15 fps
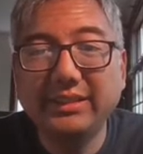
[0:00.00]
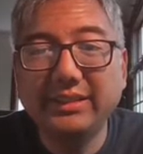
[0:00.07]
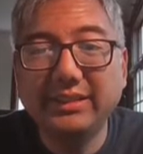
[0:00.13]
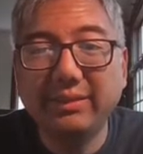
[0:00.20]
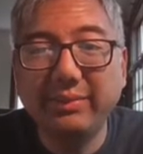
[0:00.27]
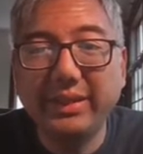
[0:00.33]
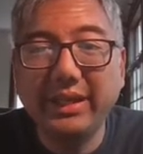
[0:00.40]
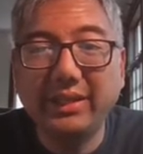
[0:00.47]
This is
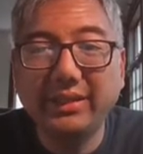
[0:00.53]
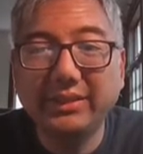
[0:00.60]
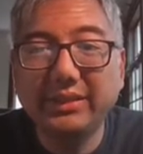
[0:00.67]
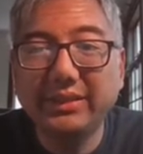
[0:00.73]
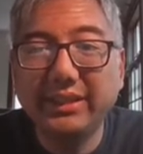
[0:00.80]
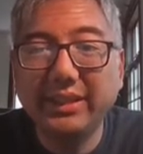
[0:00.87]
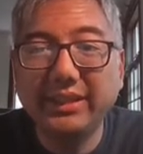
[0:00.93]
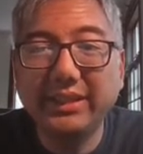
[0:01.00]
some
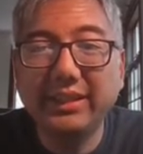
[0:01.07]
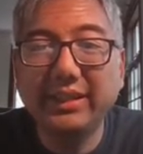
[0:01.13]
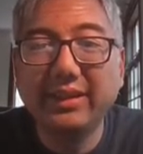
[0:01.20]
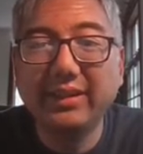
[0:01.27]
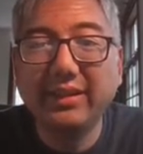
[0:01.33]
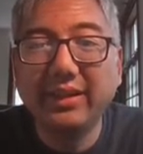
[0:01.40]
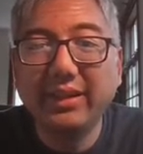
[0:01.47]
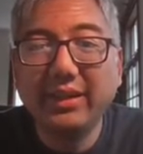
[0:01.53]
analysis I did.
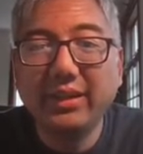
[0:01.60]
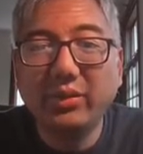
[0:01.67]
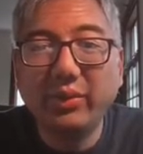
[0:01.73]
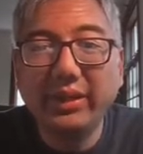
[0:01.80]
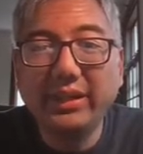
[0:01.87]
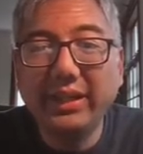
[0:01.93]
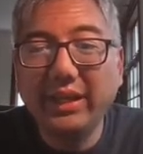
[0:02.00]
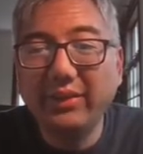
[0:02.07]

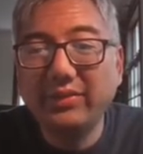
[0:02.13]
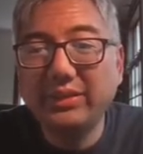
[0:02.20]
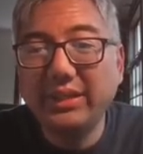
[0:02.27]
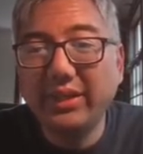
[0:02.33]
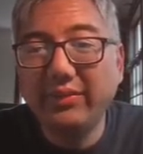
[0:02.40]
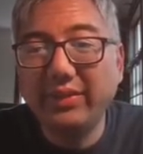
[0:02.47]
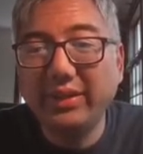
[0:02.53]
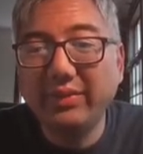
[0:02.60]
Queen to
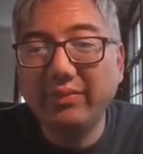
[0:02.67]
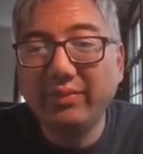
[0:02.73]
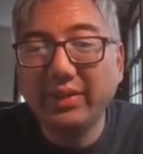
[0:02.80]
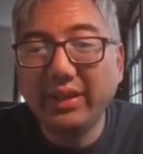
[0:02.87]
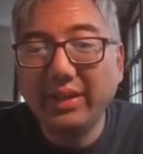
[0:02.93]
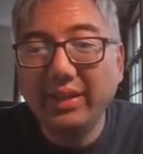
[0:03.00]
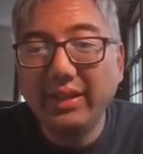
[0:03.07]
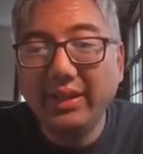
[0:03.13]
f7,
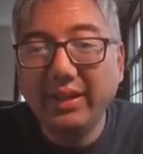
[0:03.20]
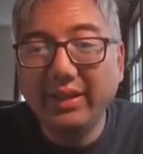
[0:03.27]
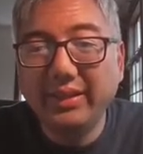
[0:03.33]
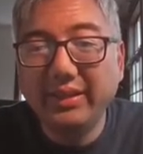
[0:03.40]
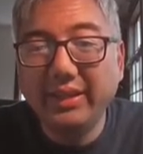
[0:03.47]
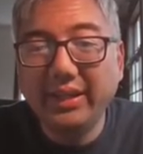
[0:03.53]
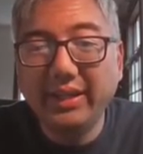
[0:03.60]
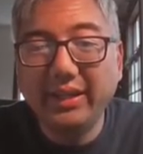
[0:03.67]

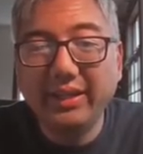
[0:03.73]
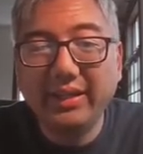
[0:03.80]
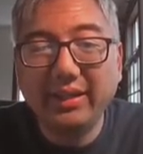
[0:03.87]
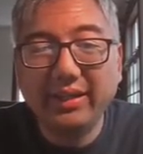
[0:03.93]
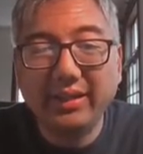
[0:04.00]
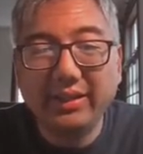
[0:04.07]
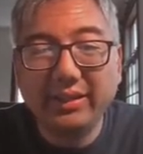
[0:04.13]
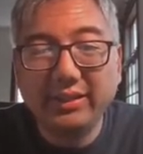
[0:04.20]
and then
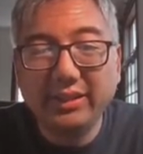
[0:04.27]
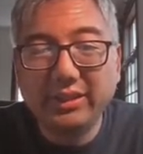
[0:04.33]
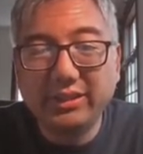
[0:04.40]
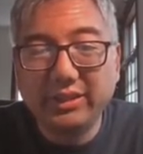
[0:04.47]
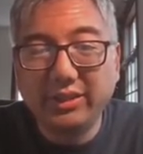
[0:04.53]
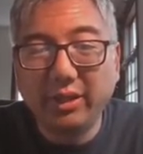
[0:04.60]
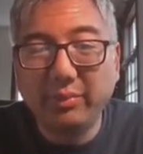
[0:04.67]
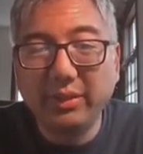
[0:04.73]

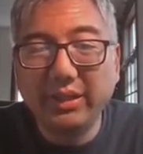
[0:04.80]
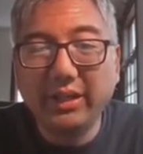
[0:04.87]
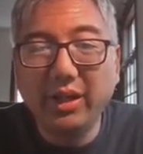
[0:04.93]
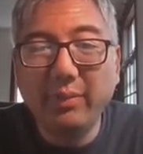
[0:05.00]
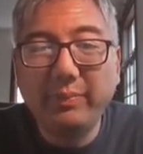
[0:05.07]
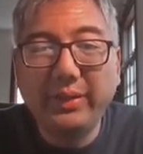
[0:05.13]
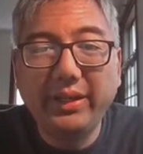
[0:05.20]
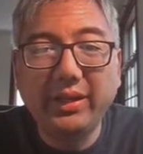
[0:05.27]
just doubling
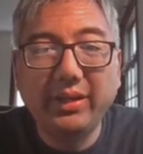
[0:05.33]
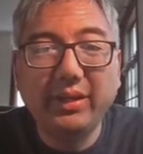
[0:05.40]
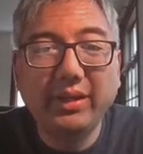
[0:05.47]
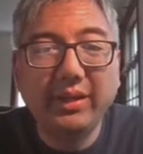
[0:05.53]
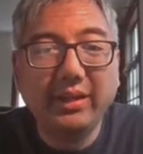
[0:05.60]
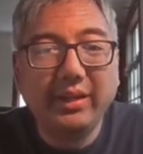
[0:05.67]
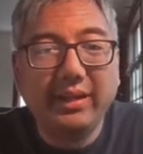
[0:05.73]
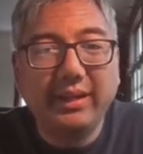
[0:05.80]
up here.
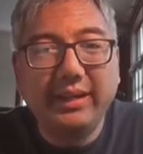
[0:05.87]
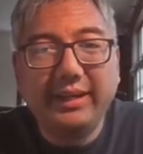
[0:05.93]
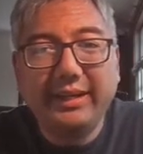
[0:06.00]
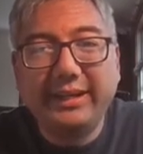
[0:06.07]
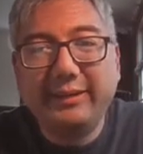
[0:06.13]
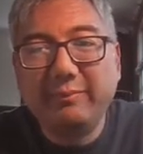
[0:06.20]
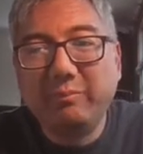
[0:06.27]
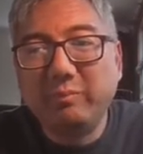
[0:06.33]

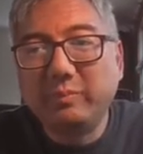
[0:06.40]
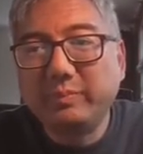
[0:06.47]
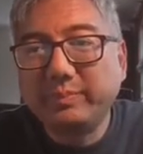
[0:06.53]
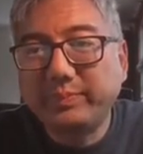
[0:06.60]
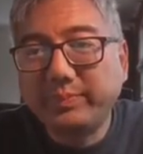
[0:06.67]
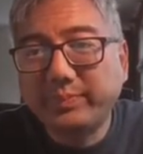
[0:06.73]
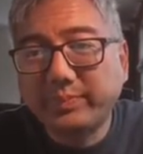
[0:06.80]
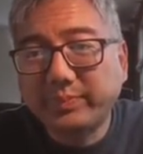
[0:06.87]

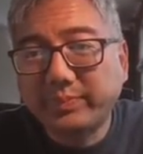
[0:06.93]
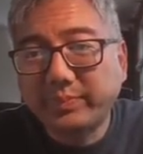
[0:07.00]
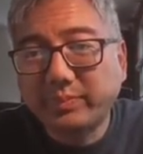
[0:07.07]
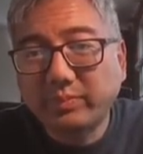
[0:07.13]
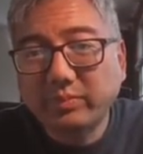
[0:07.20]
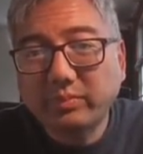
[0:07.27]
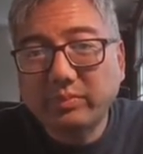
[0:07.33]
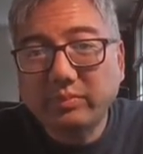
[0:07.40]

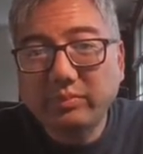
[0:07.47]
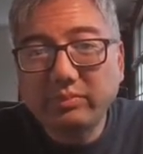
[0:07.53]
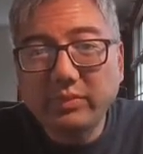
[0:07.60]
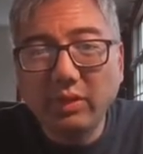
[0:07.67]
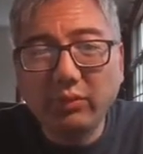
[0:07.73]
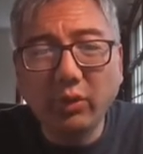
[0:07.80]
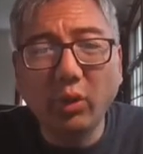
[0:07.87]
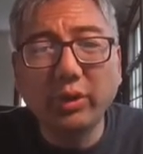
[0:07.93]

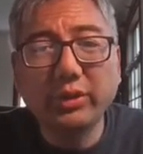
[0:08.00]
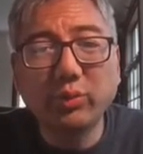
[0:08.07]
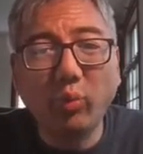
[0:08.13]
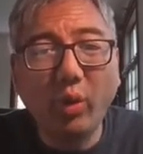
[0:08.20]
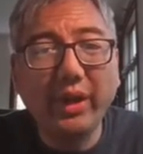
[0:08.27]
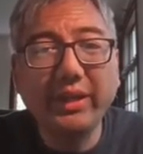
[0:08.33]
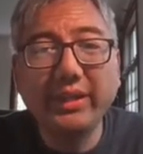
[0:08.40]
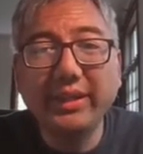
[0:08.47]
Of course,
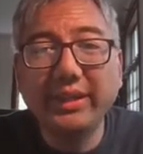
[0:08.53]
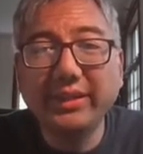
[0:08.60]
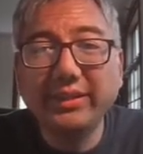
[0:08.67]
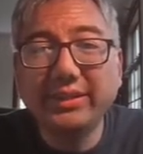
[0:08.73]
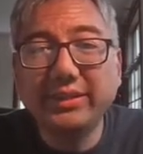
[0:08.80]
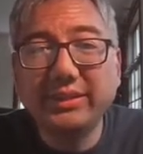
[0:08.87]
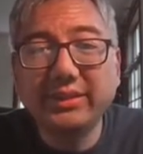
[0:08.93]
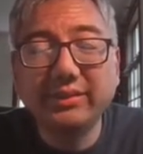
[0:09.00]
white
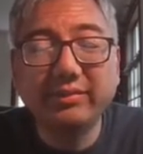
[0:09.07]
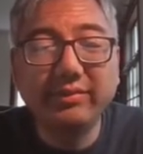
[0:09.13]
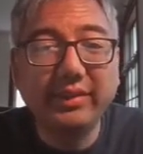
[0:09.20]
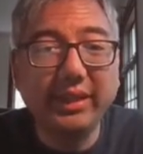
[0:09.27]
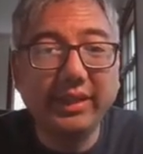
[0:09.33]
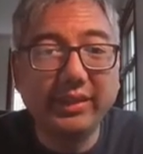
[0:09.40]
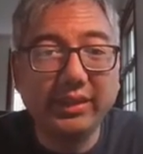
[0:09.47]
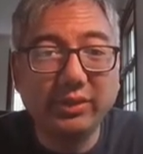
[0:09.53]
is
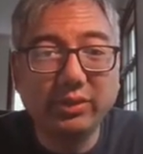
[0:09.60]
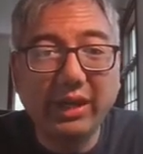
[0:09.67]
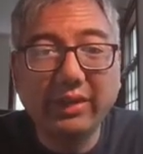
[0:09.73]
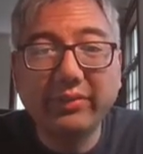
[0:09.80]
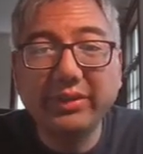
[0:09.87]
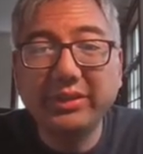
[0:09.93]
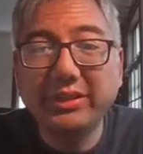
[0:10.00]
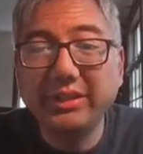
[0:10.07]
in the
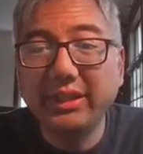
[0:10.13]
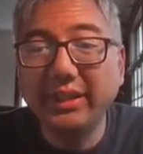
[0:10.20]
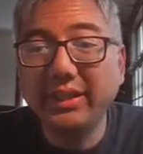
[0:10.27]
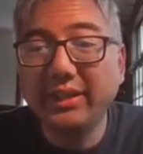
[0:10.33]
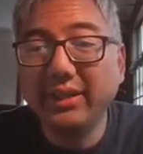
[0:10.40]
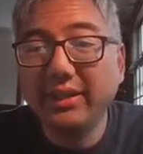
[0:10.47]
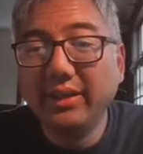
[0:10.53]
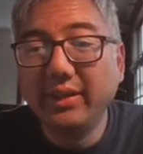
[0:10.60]
driver's seat,
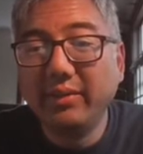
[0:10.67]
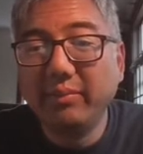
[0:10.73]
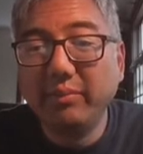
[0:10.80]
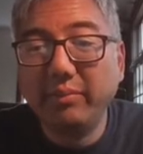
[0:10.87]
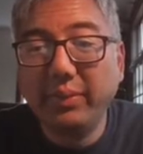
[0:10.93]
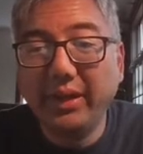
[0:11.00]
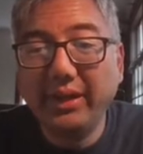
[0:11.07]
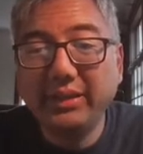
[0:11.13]

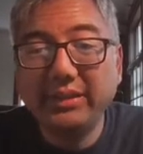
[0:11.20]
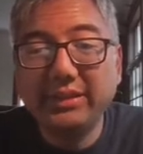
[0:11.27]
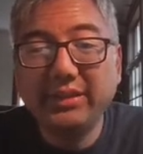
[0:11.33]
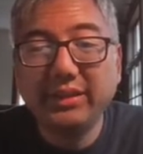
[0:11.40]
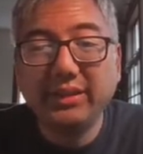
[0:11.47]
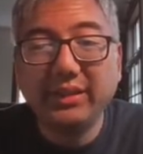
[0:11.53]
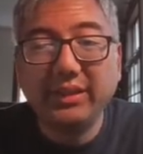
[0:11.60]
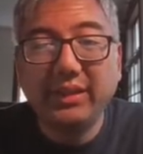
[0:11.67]

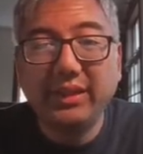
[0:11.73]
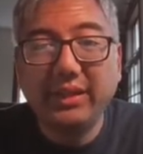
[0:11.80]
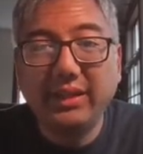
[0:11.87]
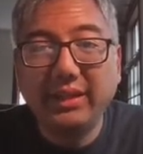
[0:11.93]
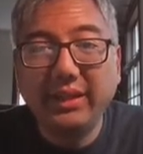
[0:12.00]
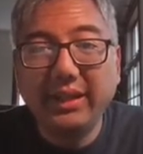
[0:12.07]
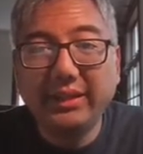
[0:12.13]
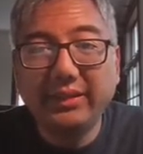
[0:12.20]
but
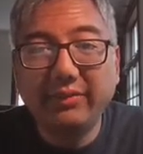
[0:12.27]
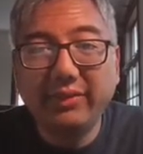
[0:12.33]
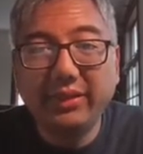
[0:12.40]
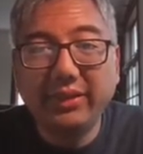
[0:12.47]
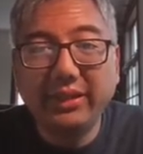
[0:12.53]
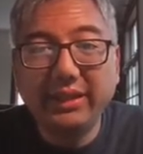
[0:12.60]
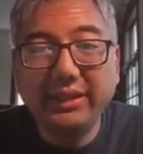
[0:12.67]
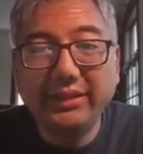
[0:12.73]
at the
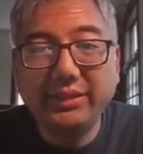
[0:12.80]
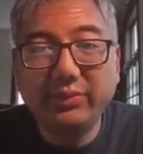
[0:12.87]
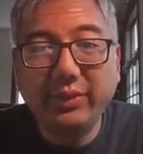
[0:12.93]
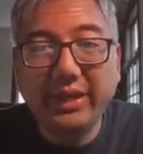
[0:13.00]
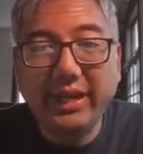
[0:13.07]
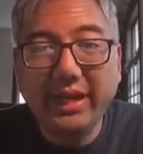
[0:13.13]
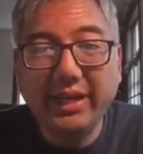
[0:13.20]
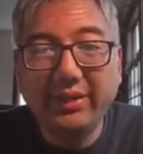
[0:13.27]
very least,
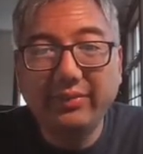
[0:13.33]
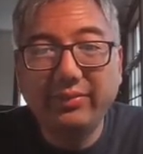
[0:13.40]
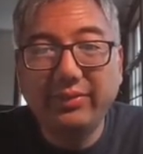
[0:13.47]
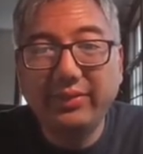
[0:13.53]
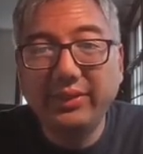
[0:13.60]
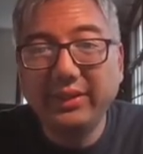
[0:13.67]
we have,